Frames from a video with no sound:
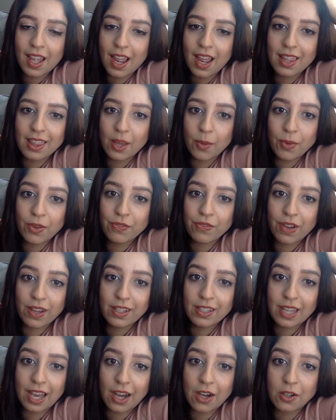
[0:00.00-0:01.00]
And then we
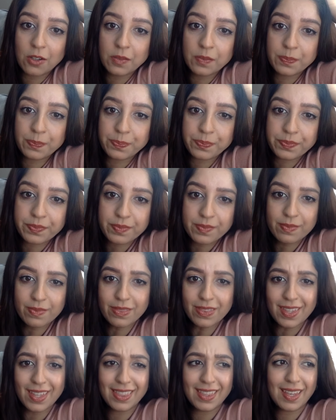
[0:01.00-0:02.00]
find out
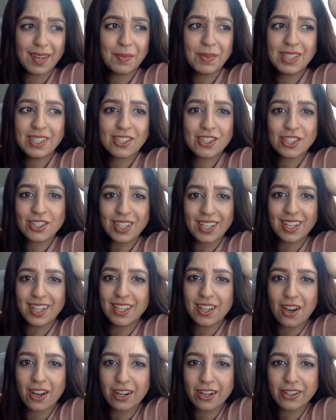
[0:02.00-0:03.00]
that it means just
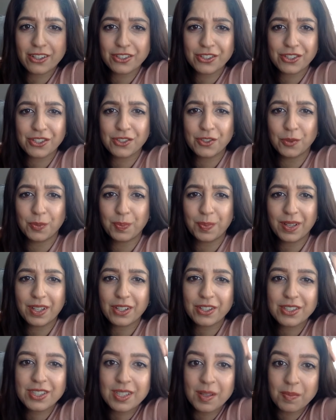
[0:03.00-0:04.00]
idiotic or
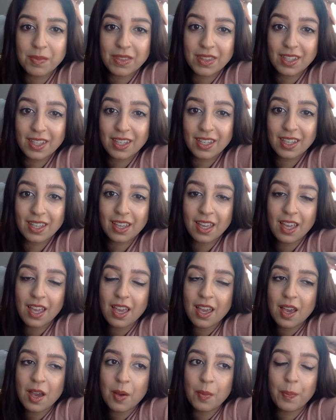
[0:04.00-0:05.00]
stupid or something.
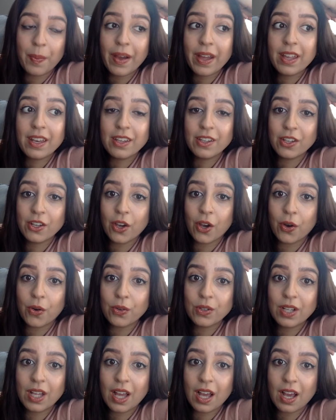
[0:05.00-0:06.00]
But, you
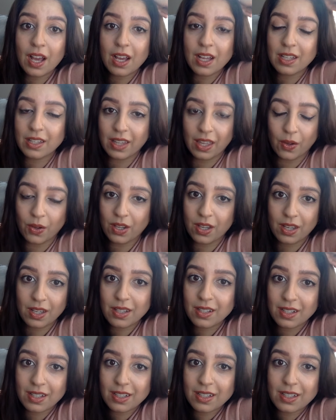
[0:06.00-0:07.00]
know, like,
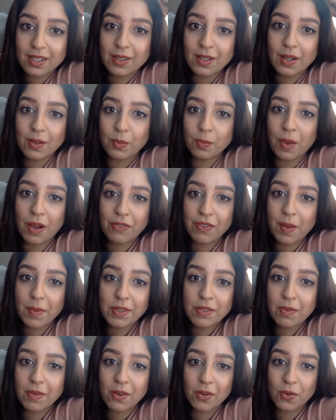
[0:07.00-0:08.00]
my
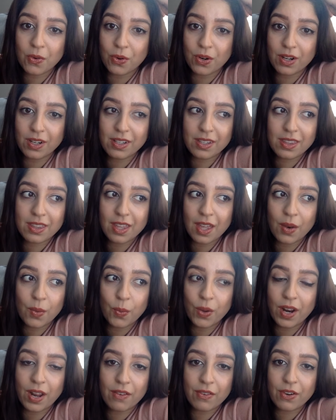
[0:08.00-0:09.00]
family's from the north, and
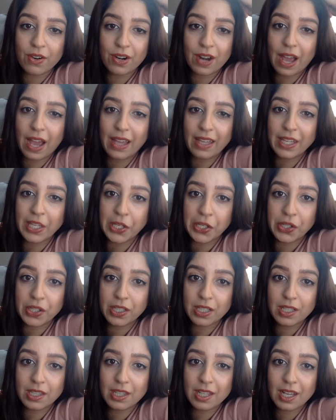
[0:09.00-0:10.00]
whenever I hear
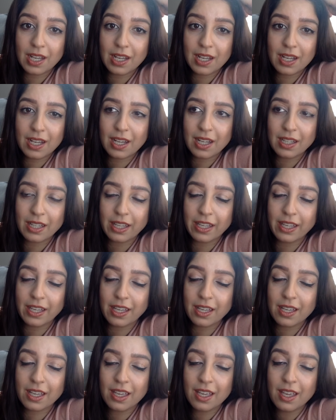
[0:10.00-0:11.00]
nala,
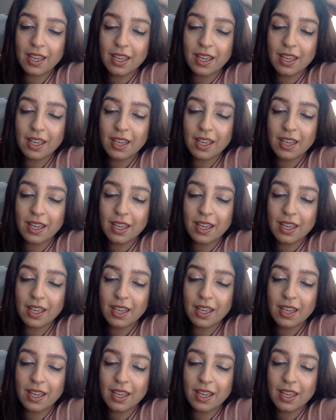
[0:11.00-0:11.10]
like,